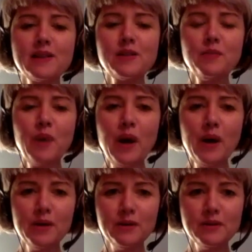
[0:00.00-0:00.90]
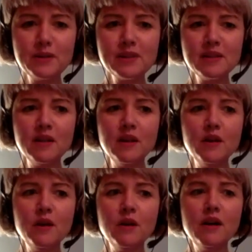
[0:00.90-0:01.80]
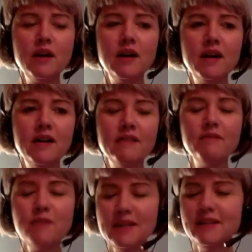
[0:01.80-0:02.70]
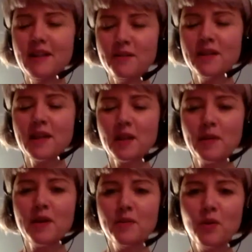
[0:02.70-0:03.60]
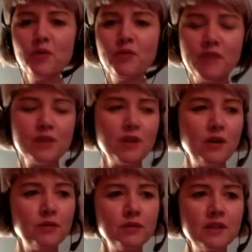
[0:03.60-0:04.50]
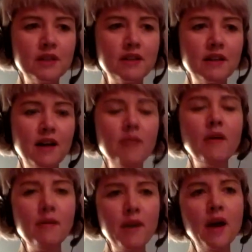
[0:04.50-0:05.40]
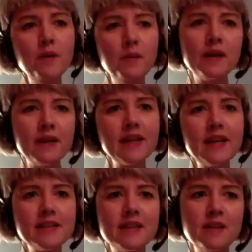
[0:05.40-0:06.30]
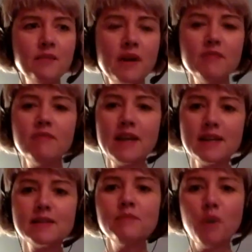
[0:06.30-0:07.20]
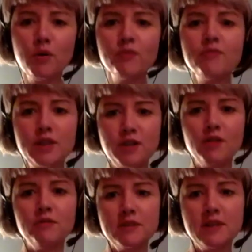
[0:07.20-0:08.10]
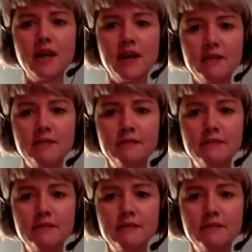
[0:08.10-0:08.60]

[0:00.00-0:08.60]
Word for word: suppose, re, you know, thinking about the boggle threshold, I, am hoping, I guess, that it might raise some boggle thresholds there.